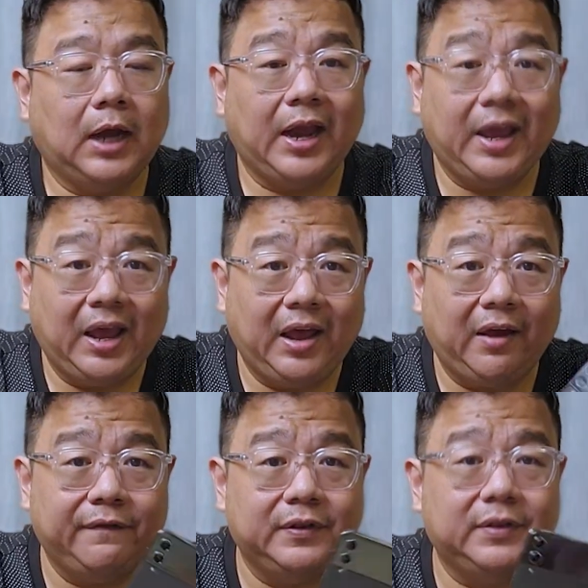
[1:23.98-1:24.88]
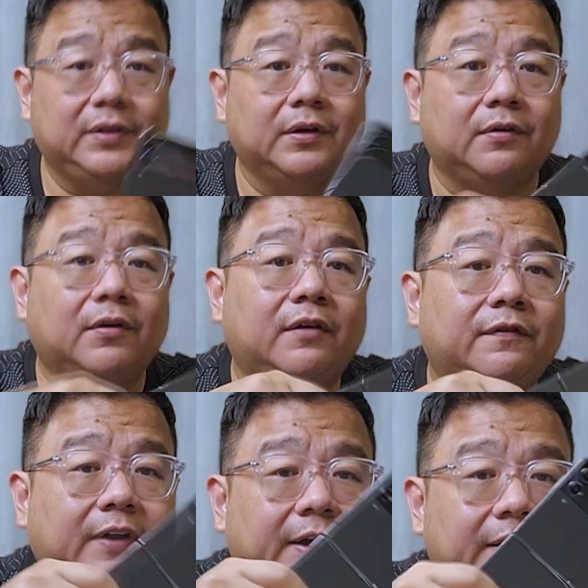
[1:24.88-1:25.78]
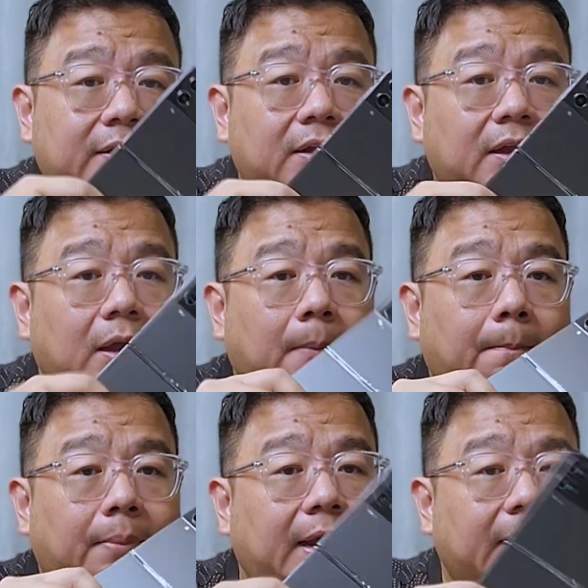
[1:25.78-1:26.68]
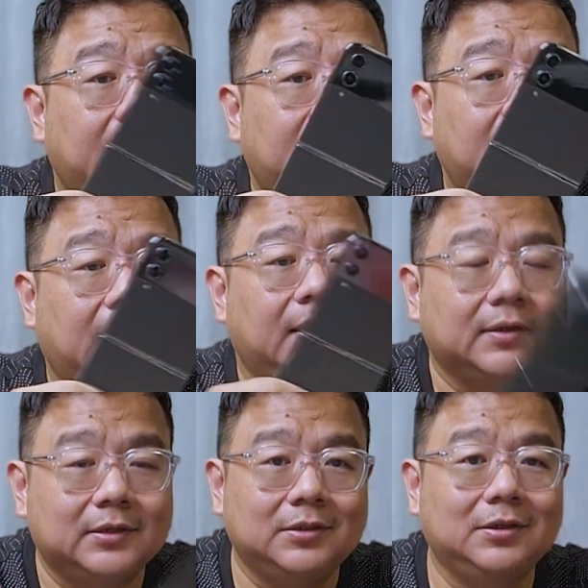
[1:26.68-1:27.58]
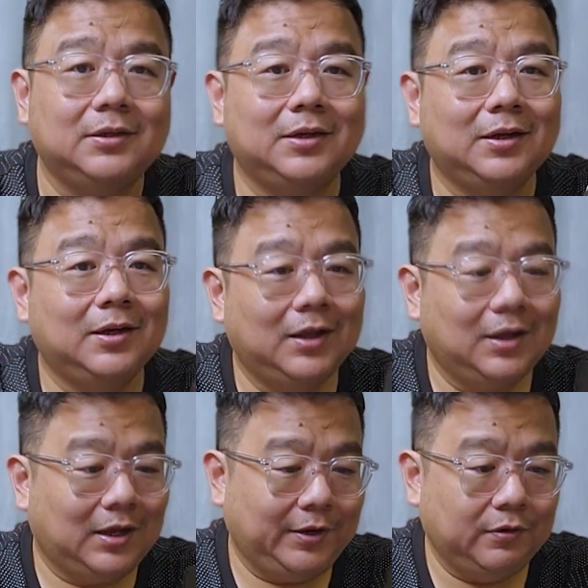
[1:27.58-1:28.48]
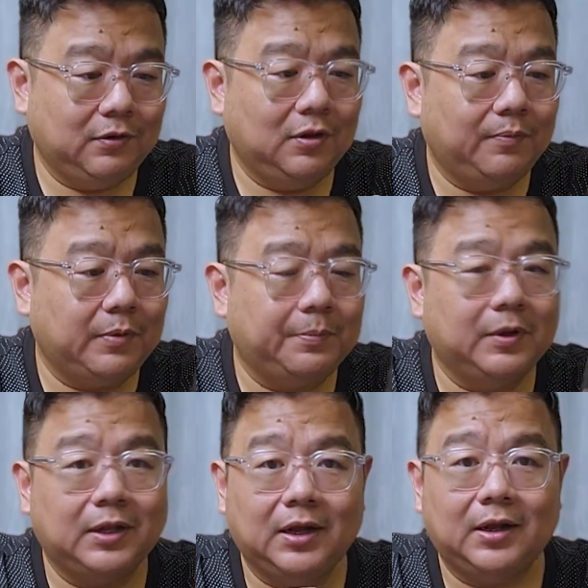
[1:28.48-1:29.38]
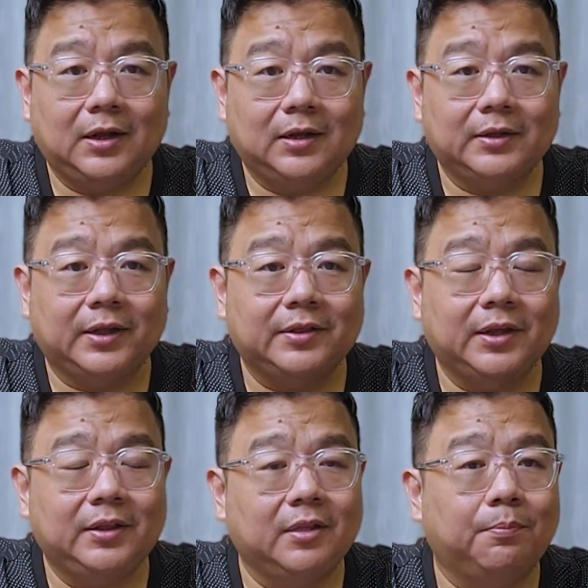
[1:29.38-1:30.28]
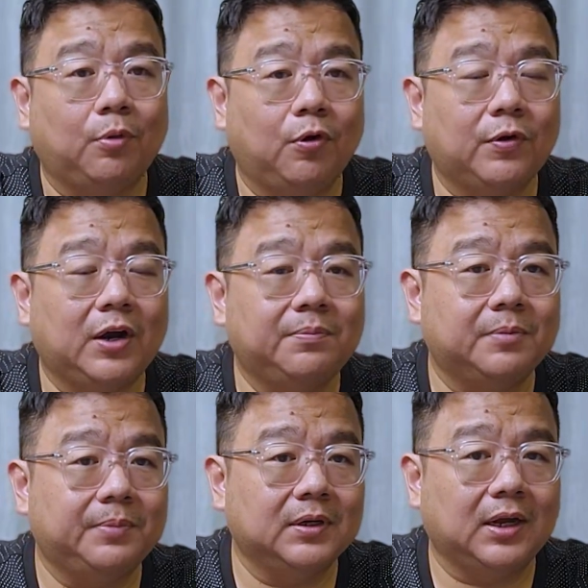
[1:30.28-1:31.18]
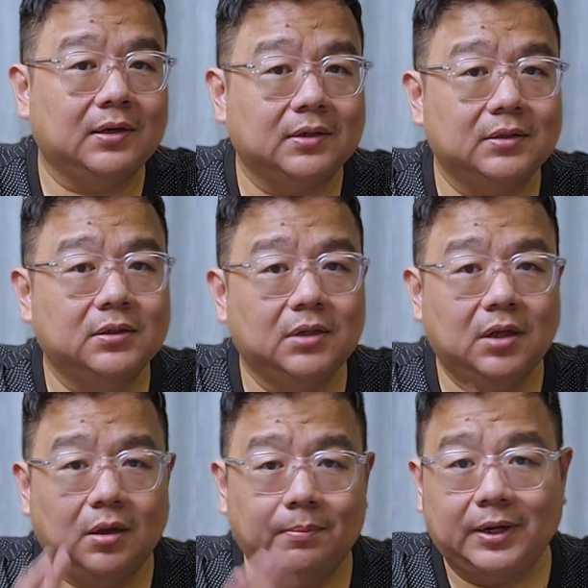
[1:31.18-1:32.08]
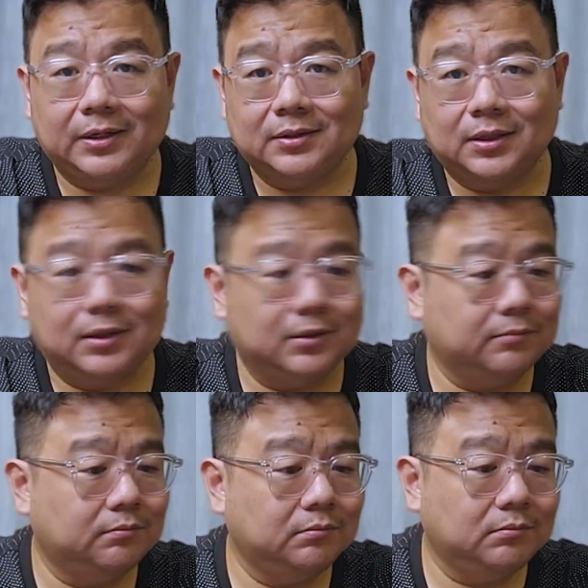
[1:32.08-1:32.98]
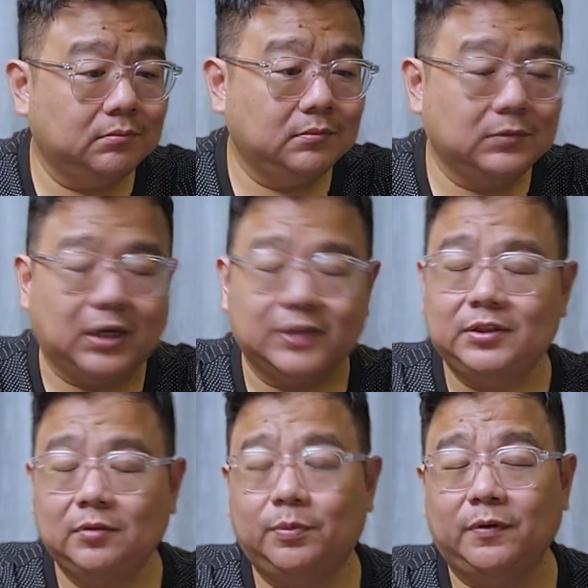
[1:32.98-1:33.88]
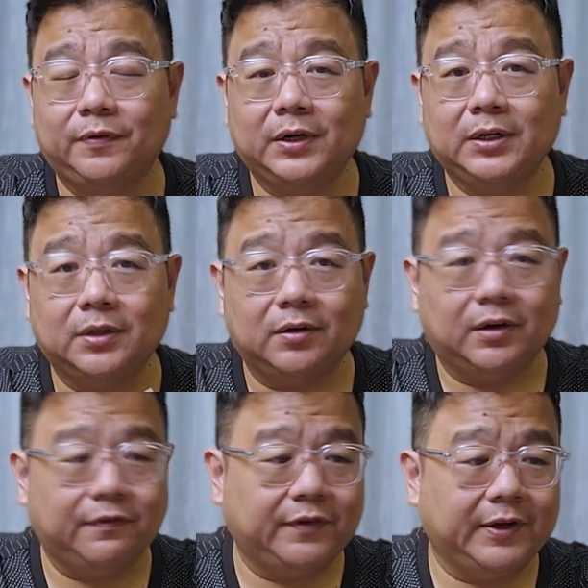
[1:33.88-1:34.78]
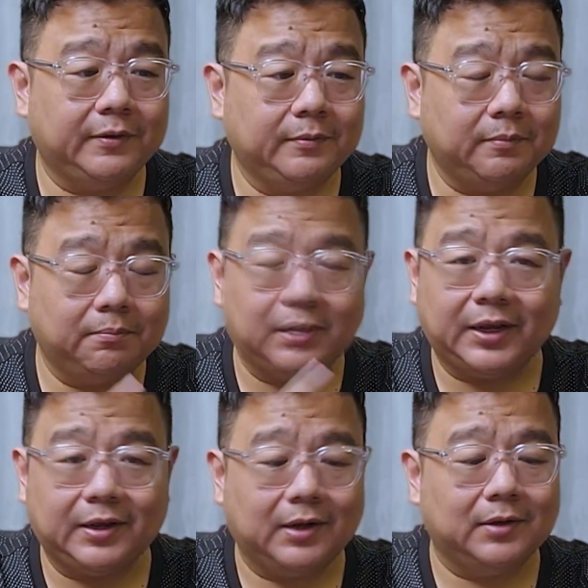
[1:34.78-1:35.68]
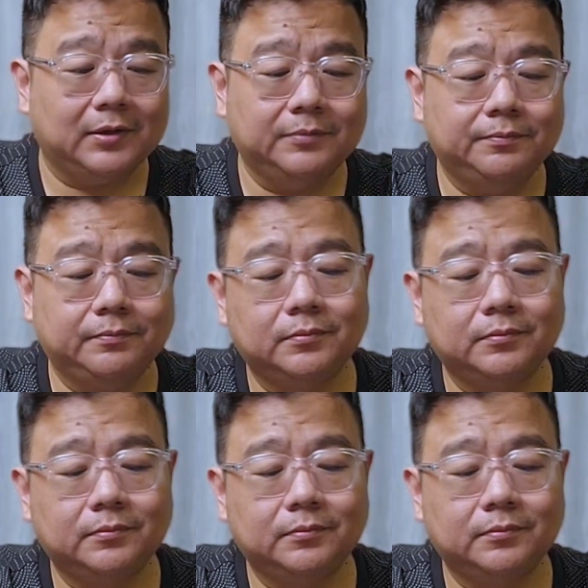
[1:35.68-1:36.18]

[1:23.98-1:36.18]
I have the graphite black color. I know a lot of people are getting the Bora purple color, but uh, I still prefer the graphite black color.